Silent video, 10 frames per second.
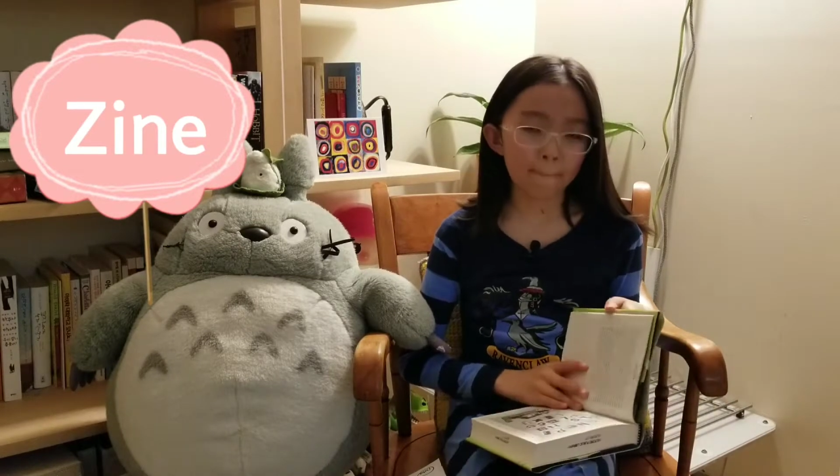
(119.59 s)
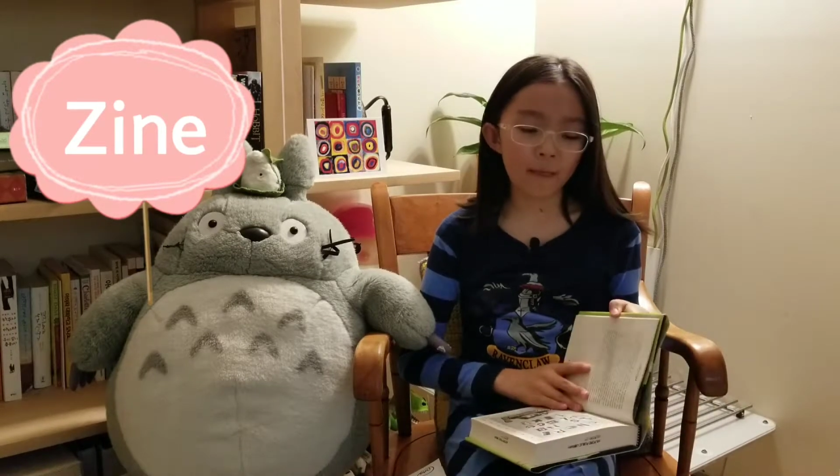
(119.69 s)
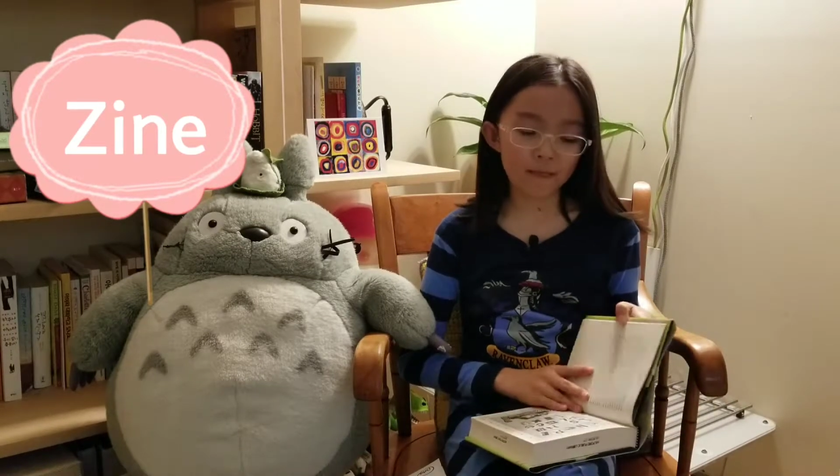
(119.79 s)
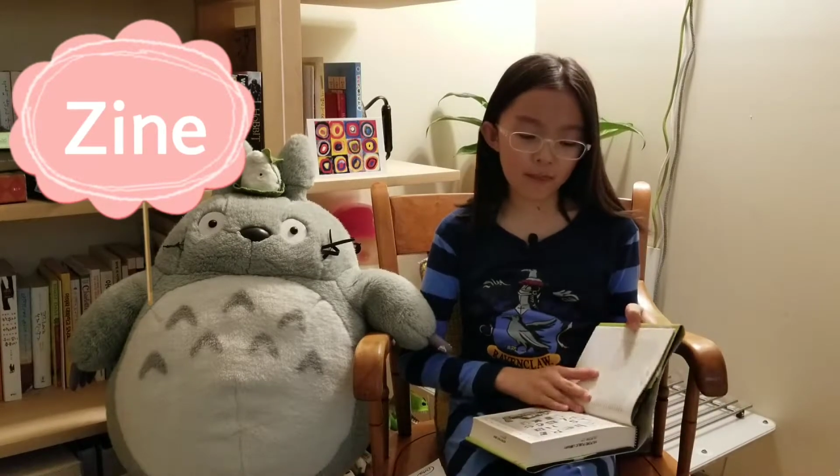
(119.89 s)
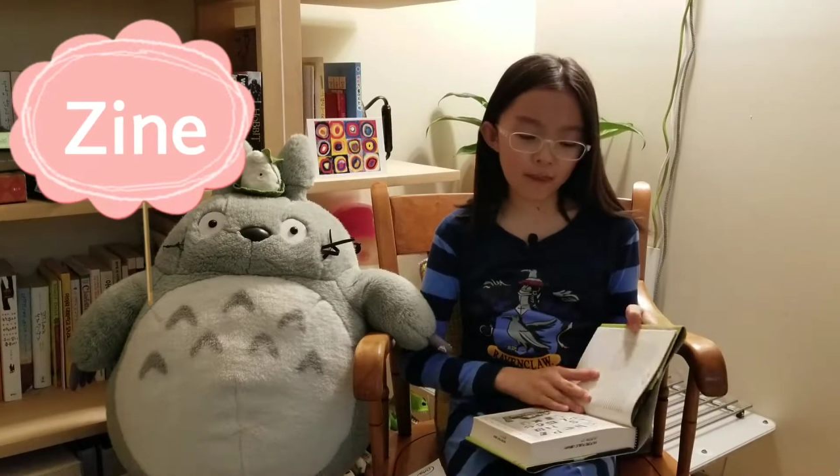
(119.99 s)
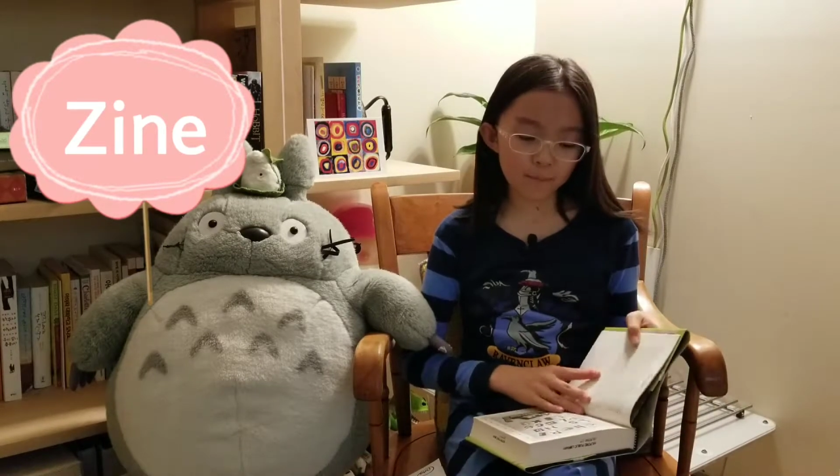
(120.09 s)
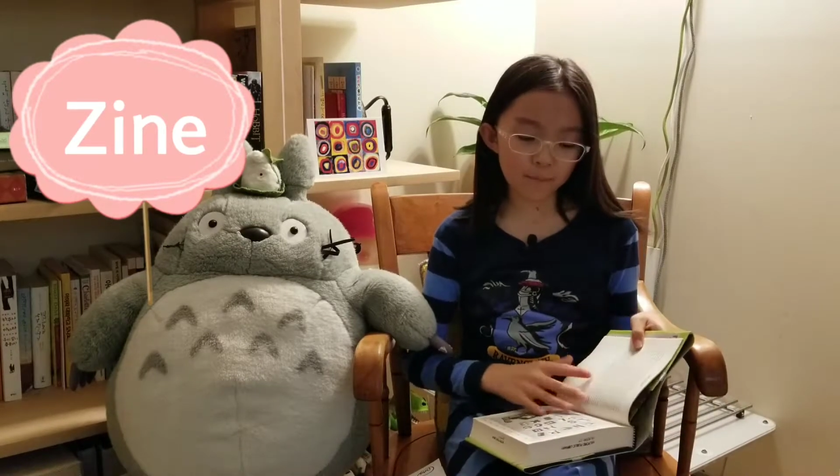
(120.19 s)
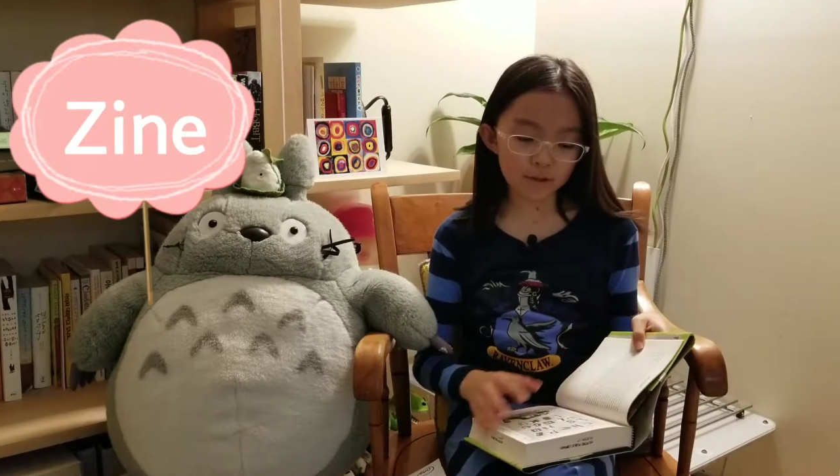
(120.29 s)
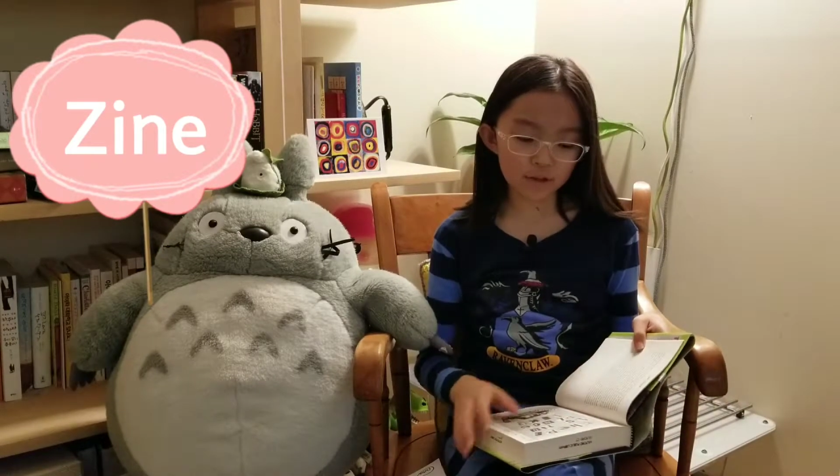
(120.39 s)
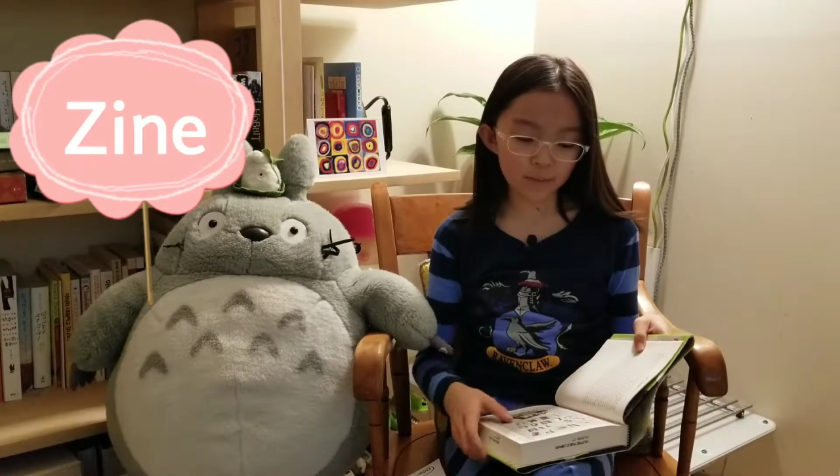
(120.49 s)
and they can
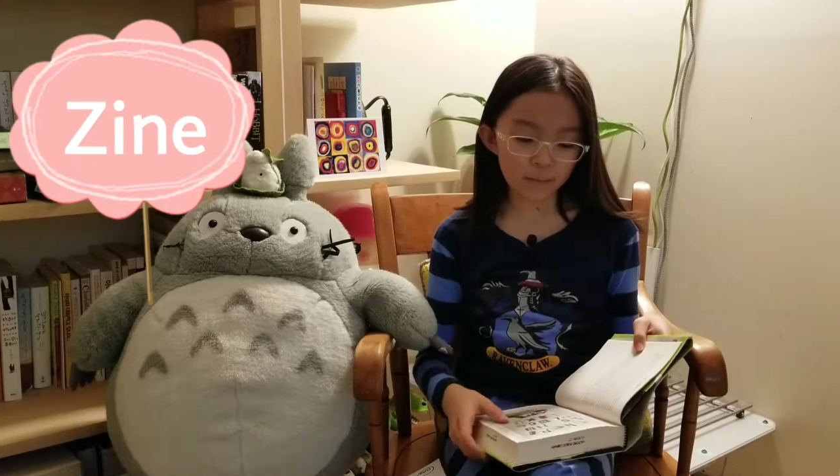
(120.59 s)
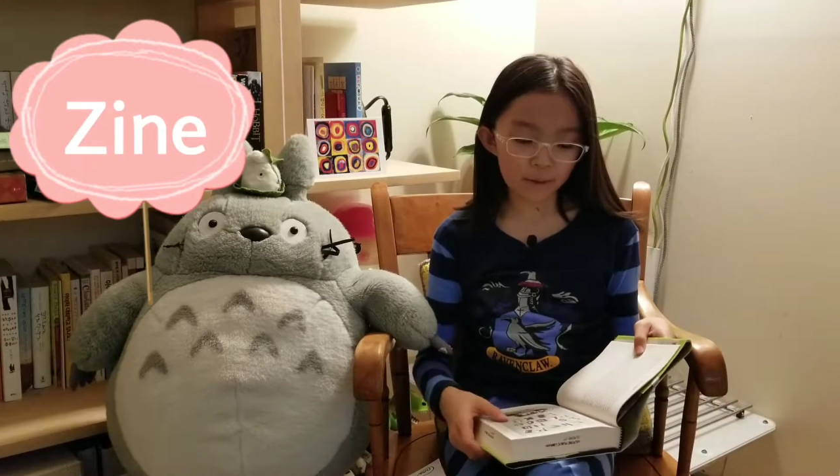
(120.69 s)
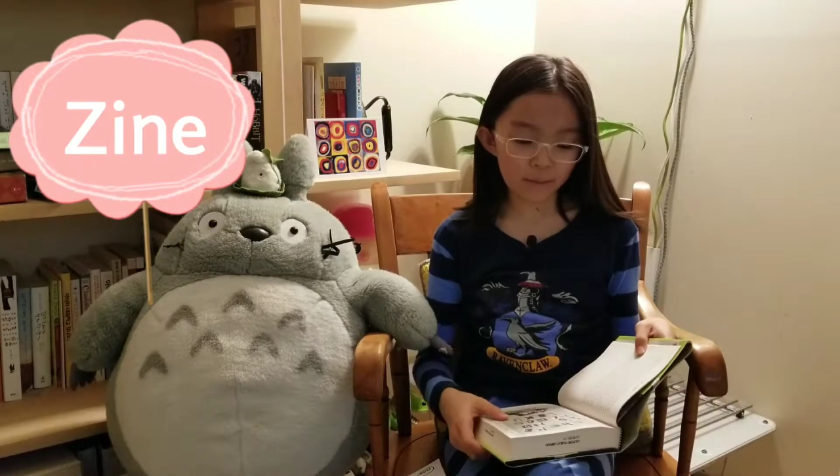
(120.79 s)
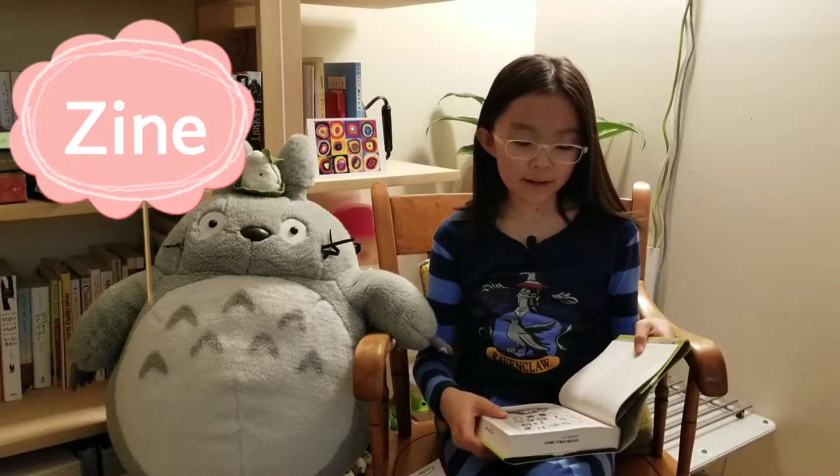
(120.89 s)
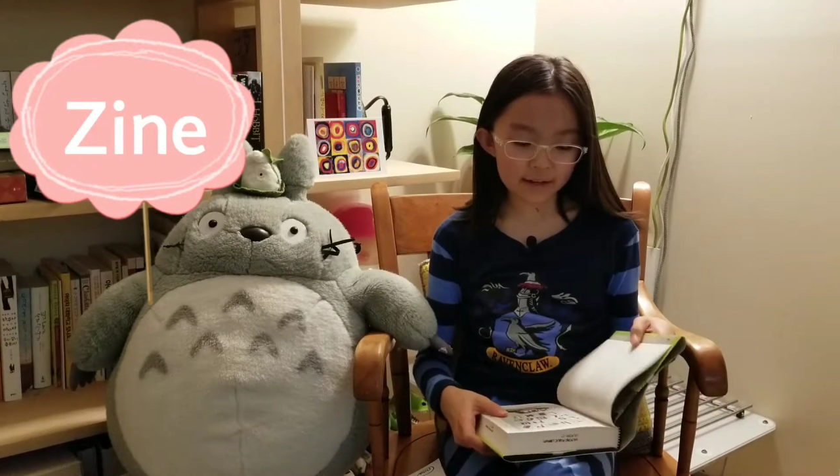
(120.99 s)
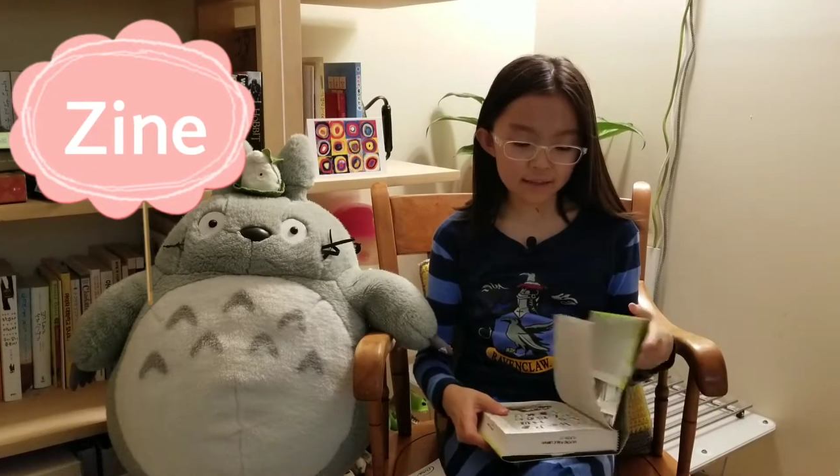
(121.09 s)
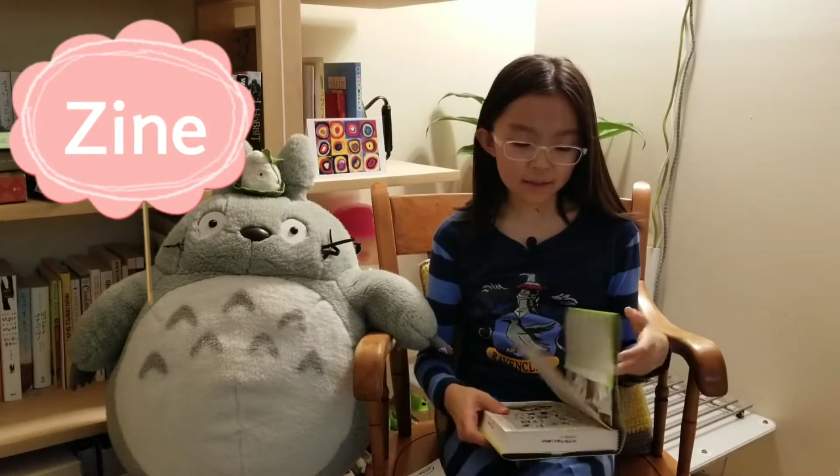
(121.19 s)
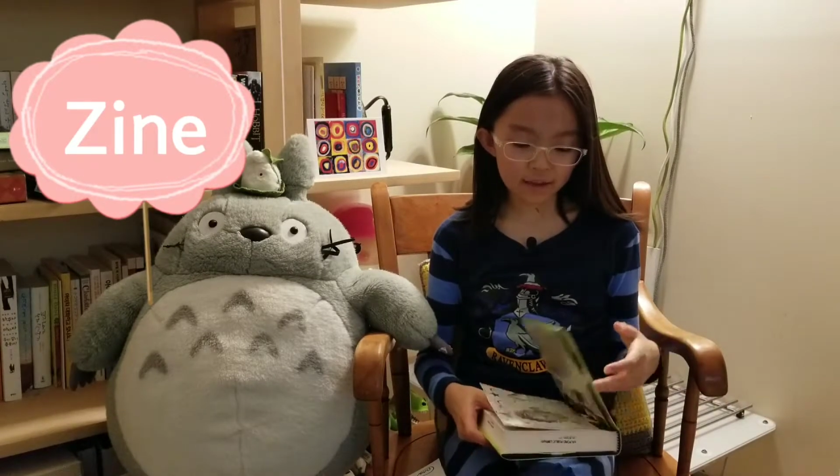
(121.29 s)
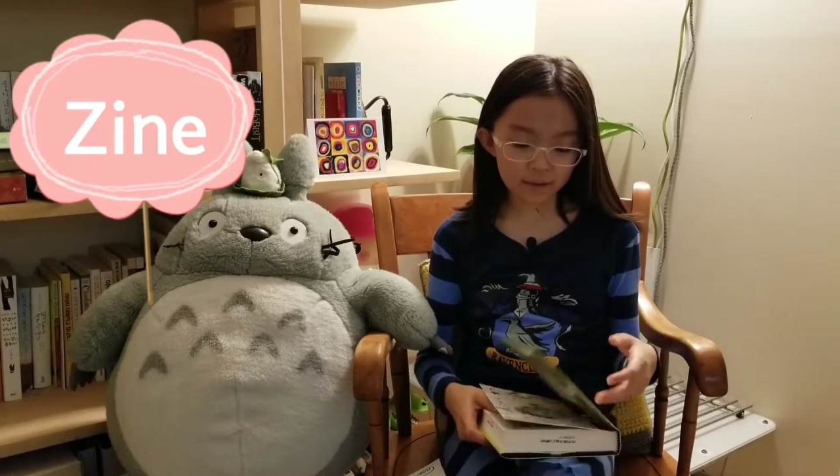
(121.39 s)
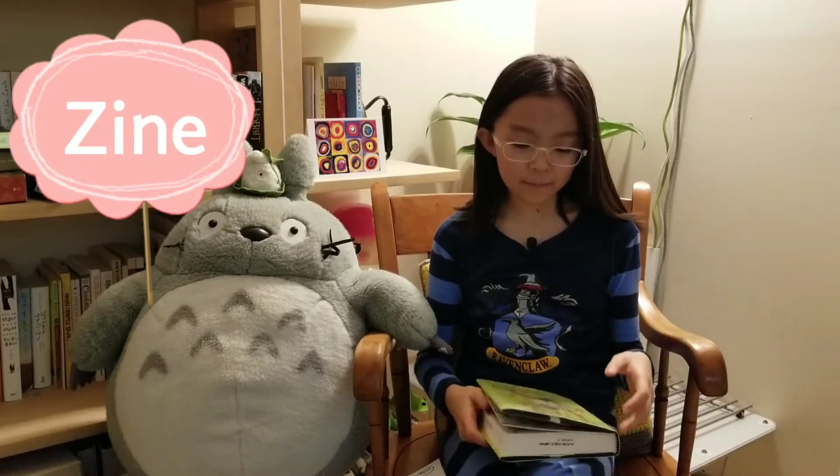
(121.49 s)
be about
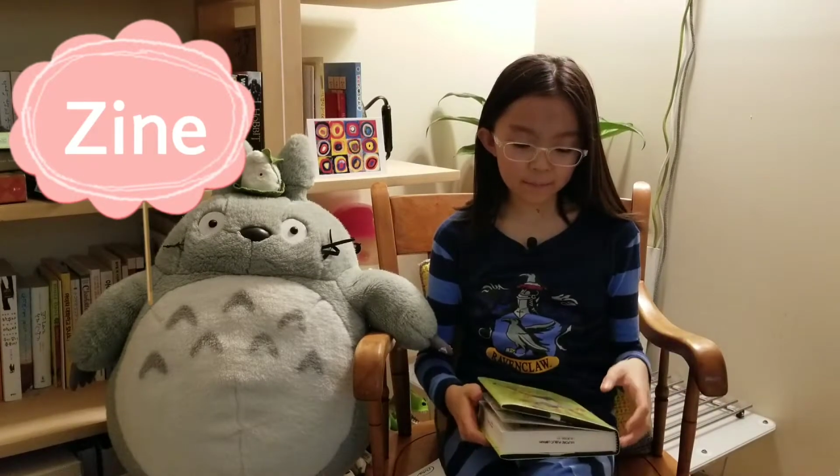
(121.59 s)
anything.